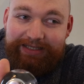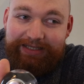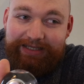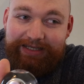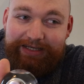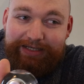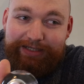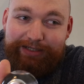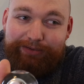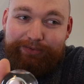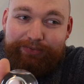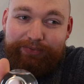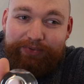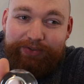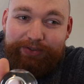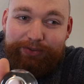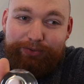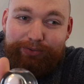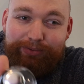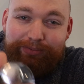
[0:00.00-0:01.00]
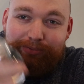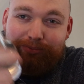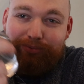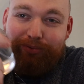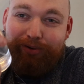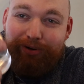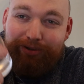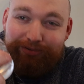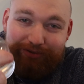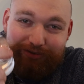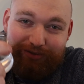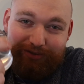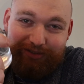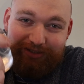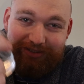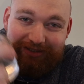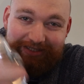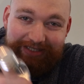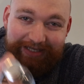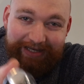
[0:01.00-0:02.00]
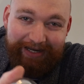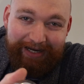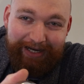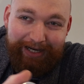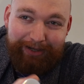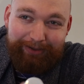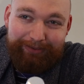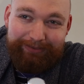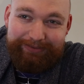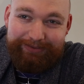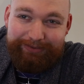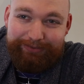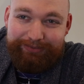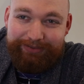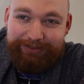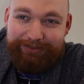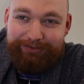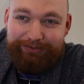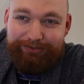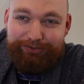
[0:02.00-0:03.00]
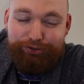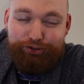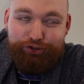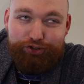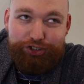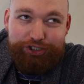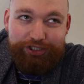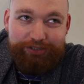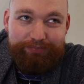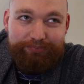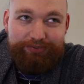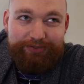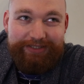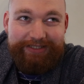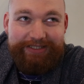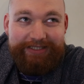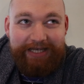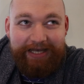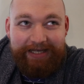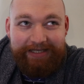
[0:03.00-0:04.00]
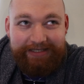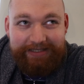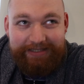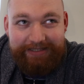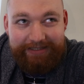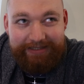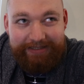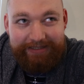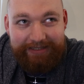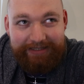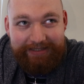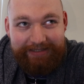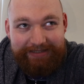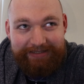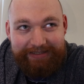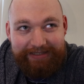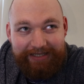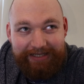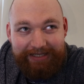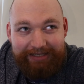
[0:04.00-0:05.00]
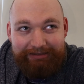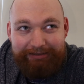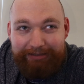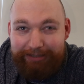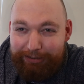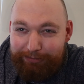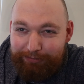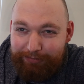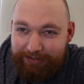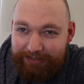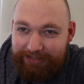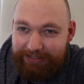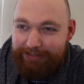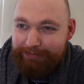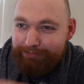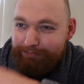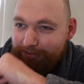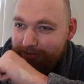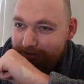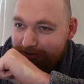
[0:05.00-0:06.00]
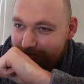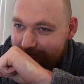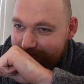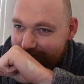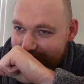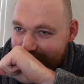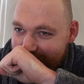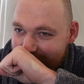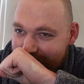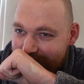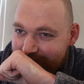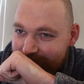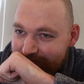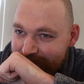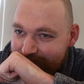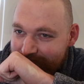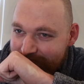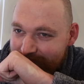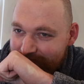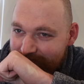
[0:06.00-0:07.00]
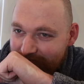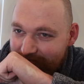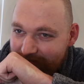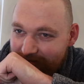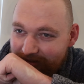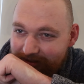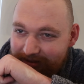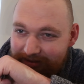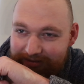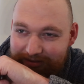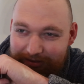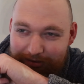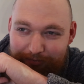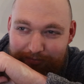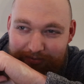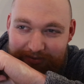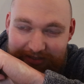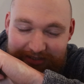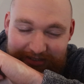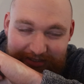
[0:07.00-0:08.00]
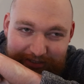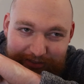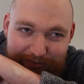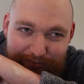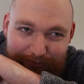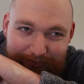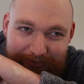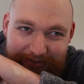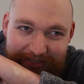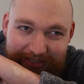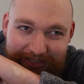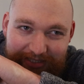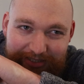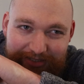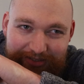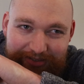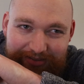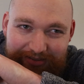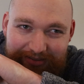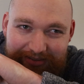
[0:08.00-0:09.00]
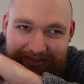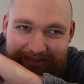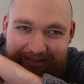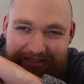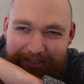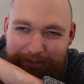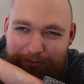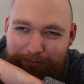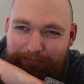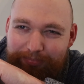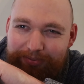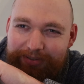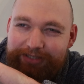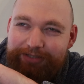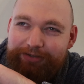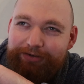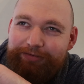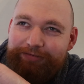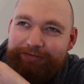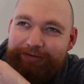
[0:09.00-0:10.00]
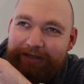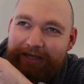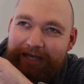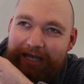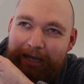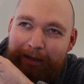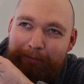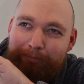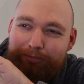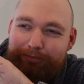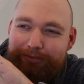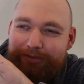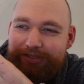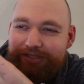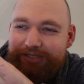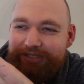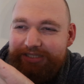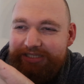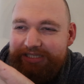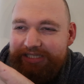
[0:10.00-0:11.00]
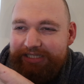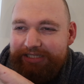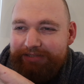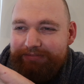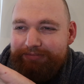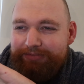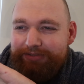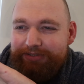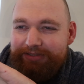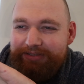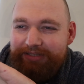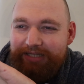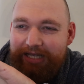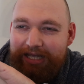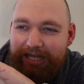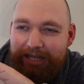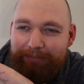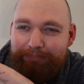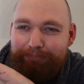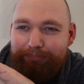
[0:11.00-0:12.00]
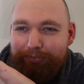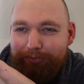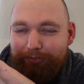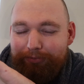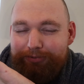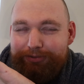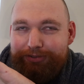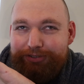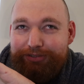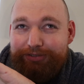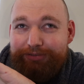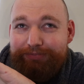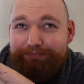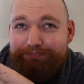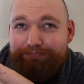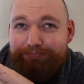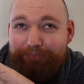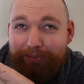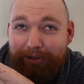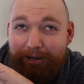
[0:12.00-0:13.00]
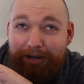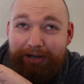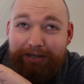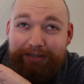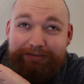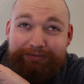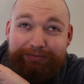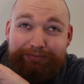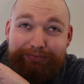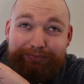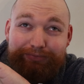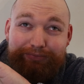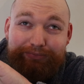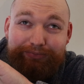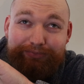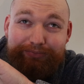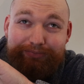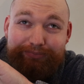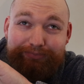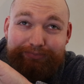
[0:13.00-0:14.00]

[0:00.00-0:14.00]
In a real watered down, real cheap sense, it's a little bit spicy, a little bit sweet, a little bit of the apple cinnamon, apple spice